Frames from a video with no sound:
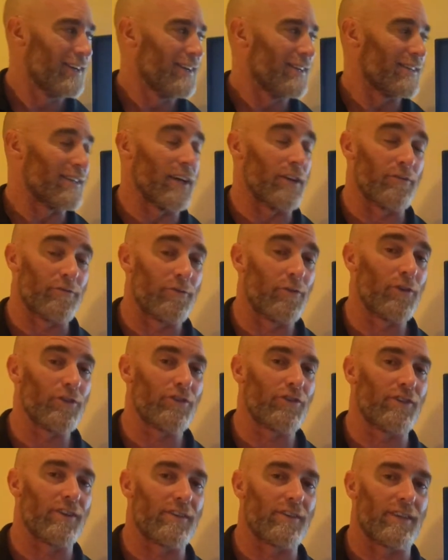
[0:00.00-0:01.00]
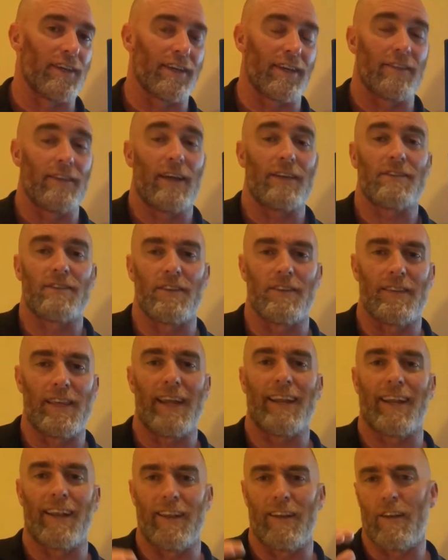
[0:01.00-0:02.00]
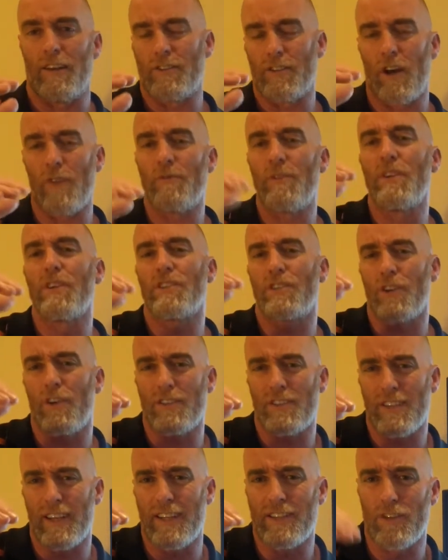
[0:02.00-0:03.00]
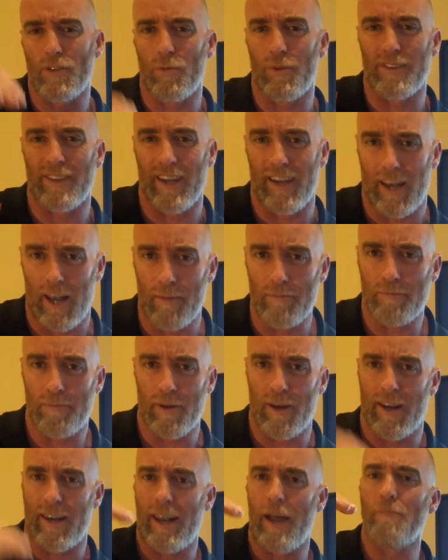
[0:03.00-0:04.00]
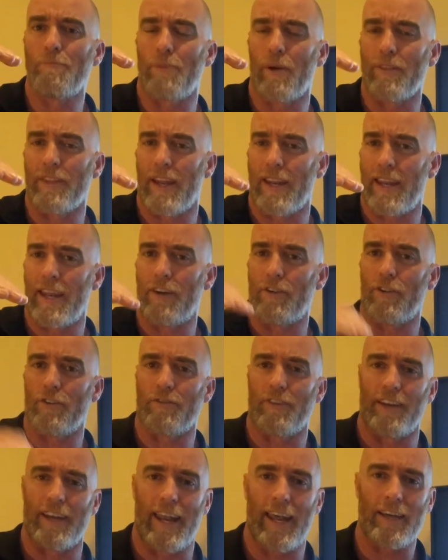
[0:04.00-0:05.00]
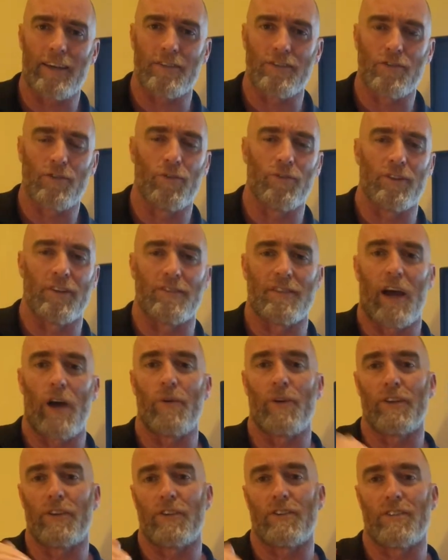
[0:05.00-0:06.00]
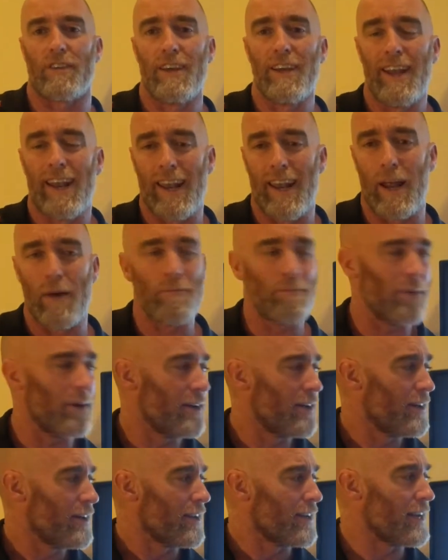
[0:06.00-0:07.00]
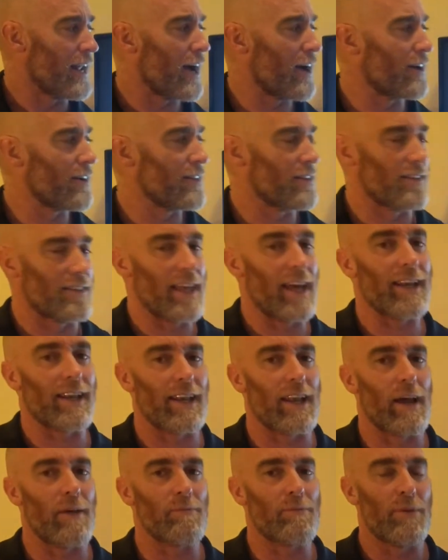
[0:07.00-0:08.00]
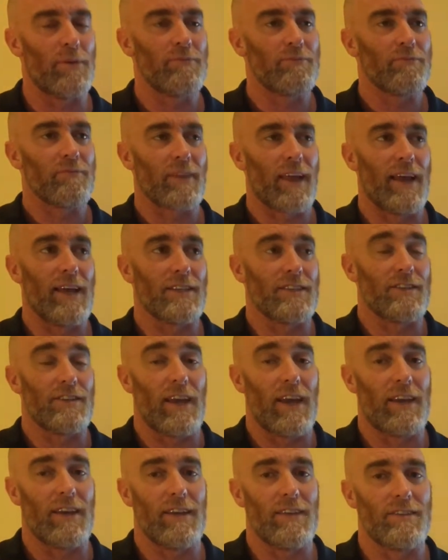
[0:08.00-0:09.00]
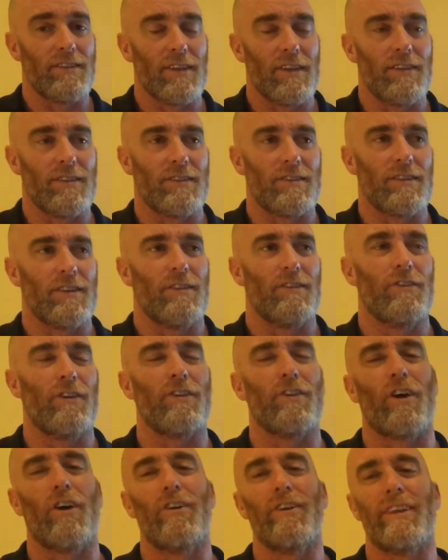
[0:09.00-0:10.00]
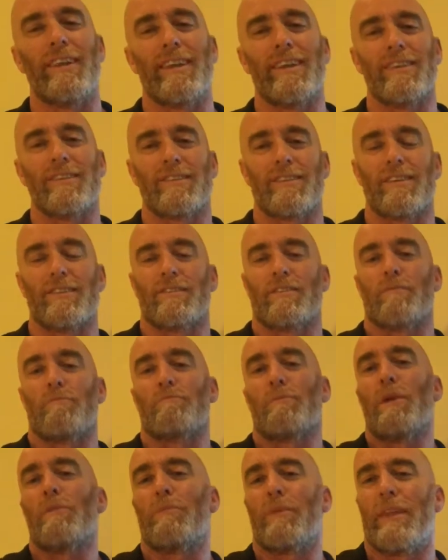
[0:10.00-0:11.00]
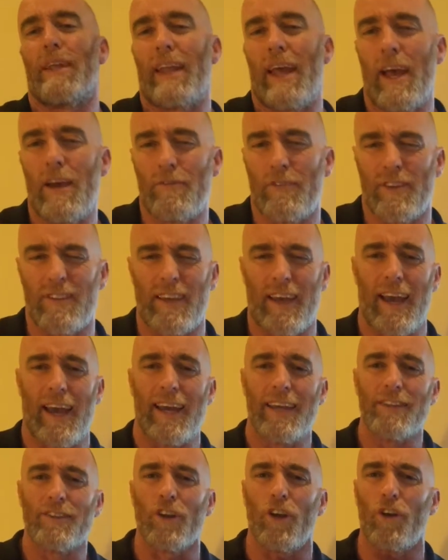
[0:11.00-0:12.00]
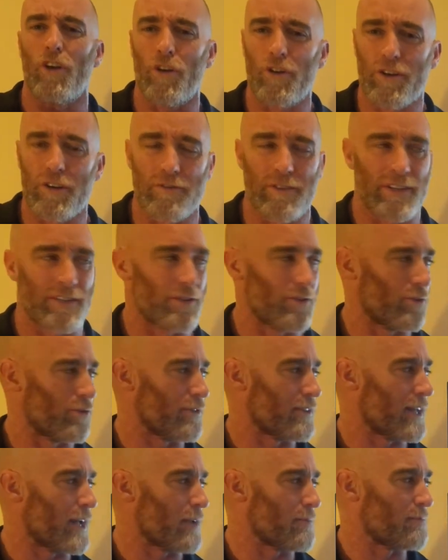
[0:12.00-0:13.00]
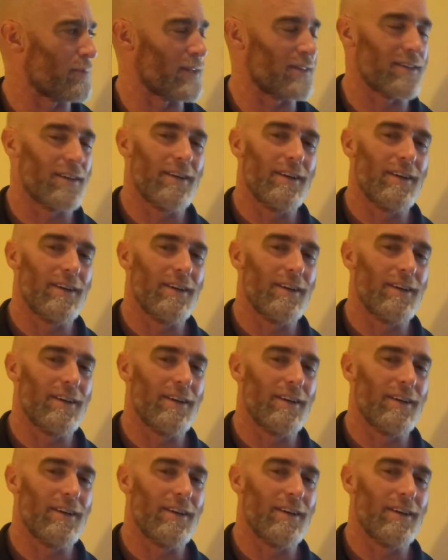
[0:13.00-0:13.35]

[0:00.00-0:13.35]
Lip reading: The unfortunate thing, and that's it's often associated with a lump on that area of the neck. It's called a Dowinger's lump. Now, that lump is not only is it, people that have it, they hate the look of it and all that, but